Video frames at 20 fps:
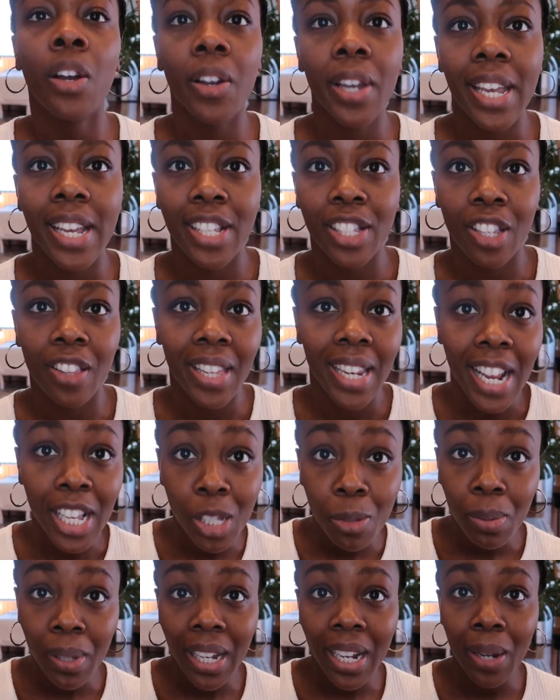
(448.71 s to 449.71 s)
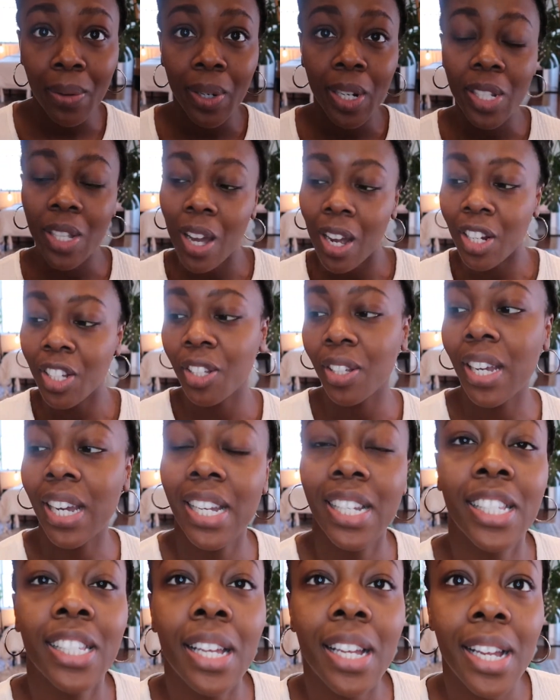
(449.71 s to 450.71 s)
Okay, so the next plant I want to talk to you
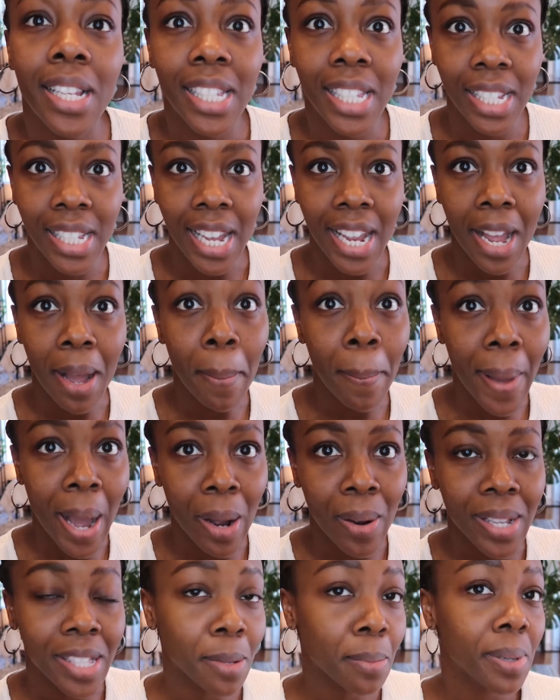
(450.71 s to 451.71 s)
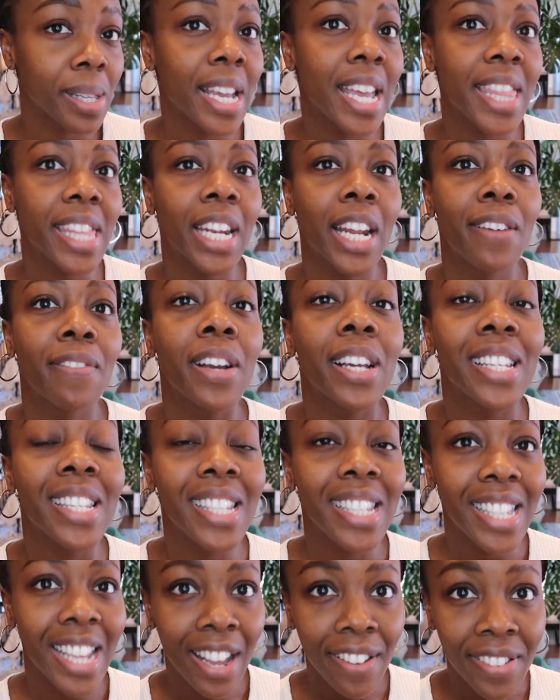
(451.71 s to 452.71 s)
guys today about is a plant that I've
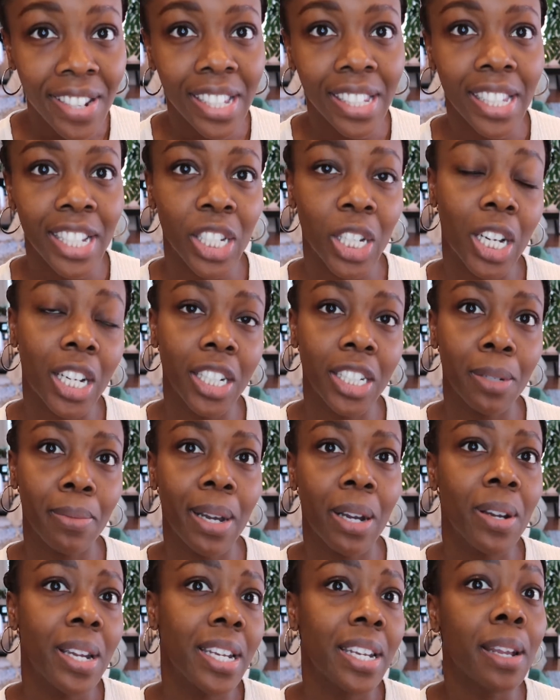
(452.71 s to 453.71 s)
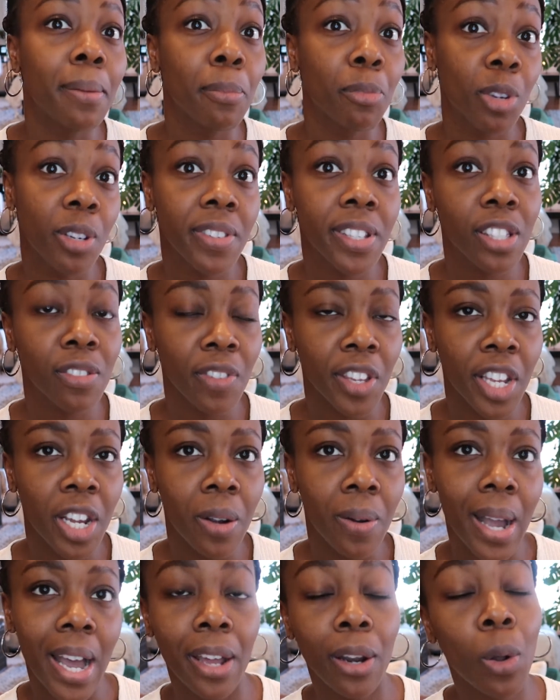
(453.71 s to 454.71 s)
definitely talked about in a previous video.
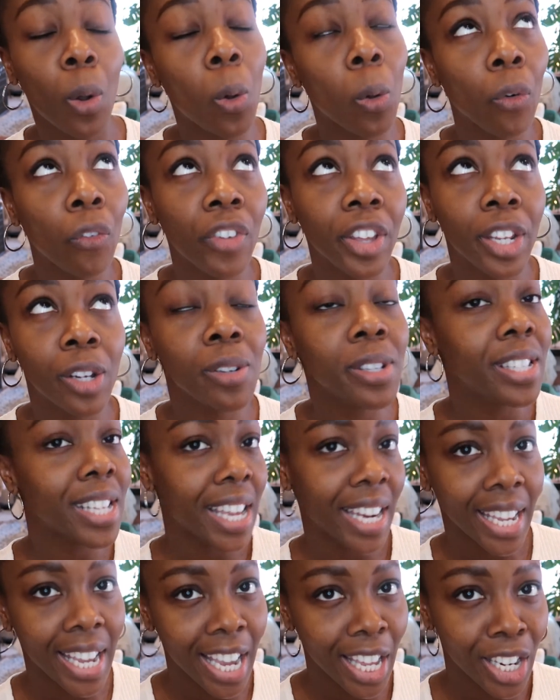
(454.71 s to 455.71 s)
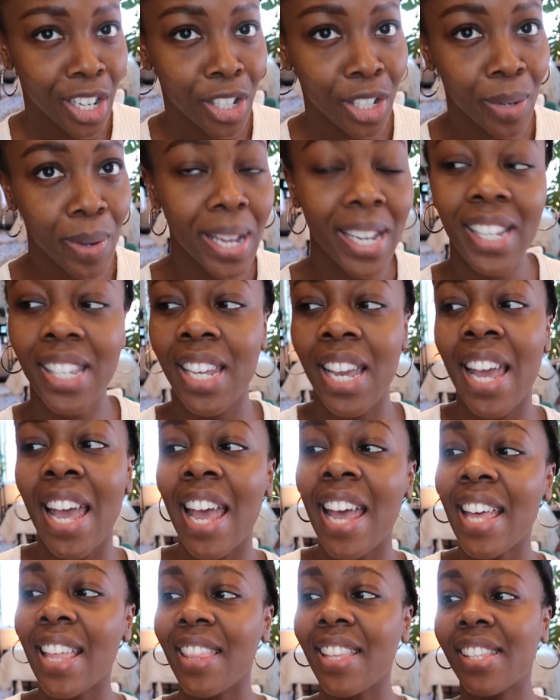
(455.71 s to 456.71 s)
I had a whole video dedicated to it.
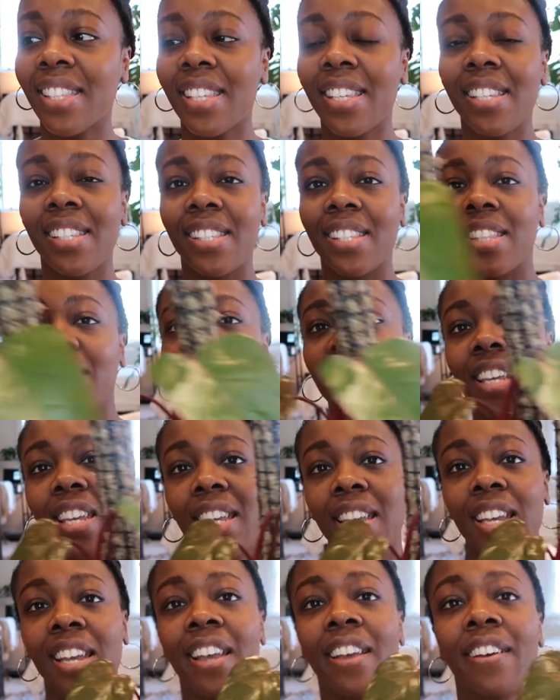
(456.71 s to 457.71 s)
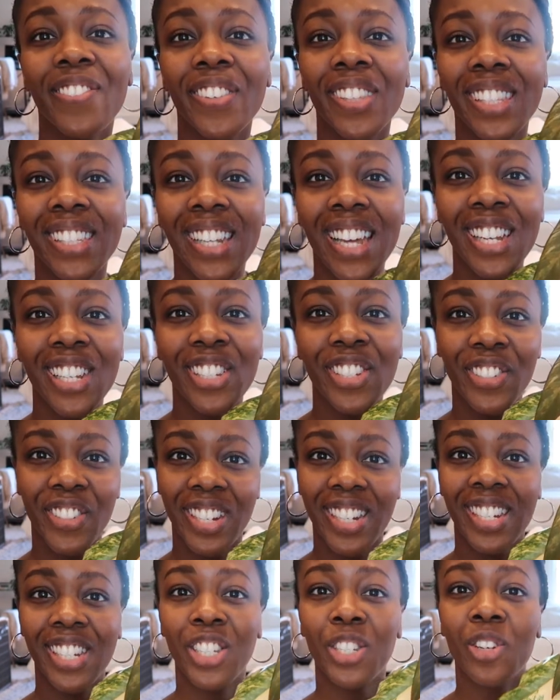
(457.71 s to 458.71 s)
This is the
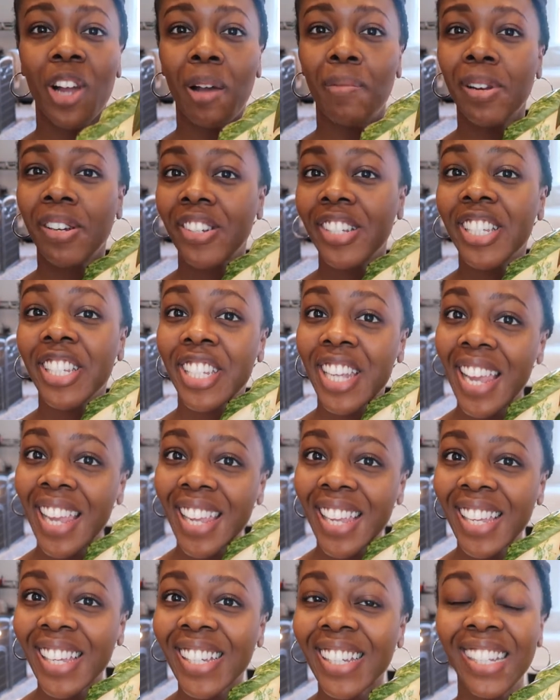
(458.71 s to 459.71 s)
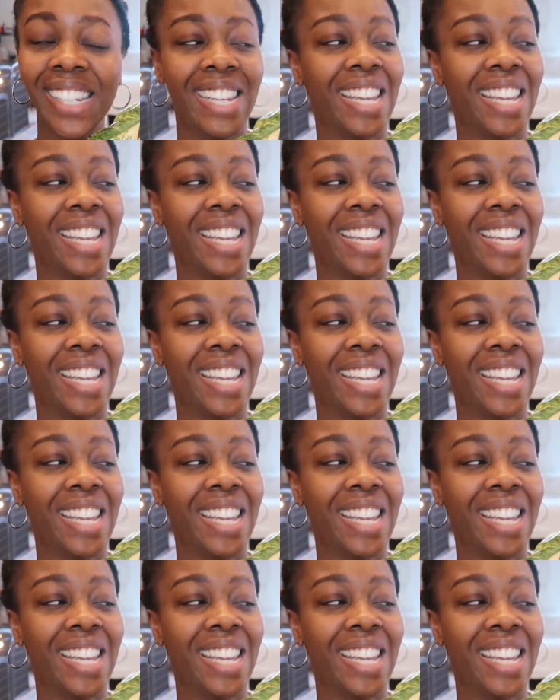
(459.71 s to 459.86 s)
Philodendron Strawberry Shake.